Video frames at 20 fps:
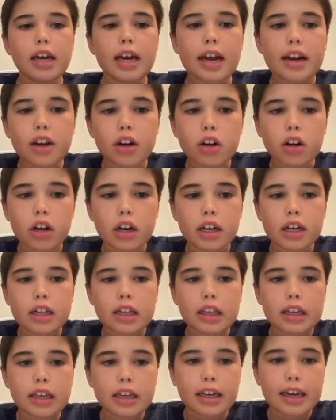And you're going to
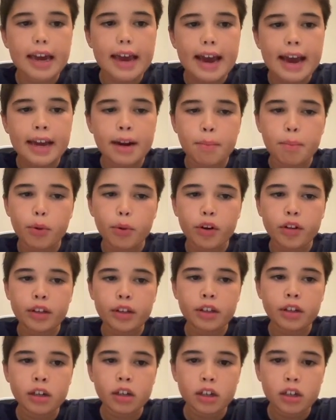click add
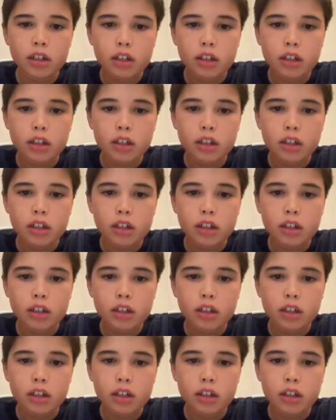printer